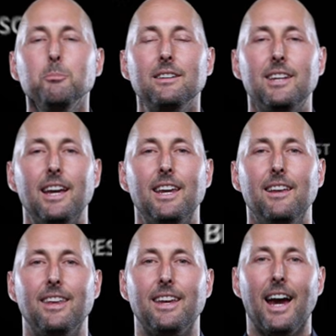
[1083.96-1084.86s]
me taking
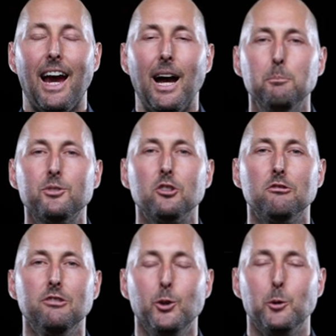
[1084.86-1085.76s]
the
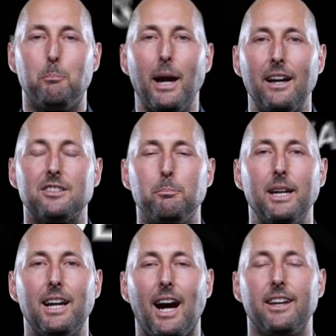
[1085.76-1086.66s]
absolute best
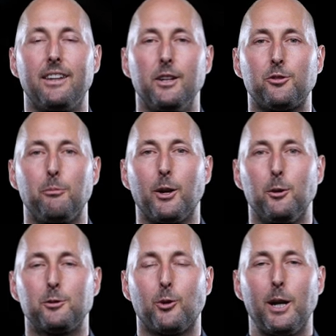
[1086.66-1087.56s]
big ideas from
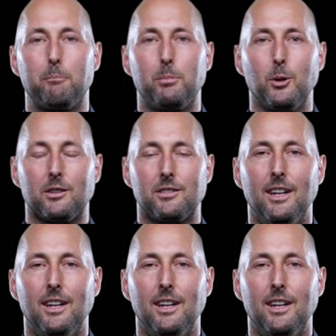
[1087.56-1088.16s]
those great books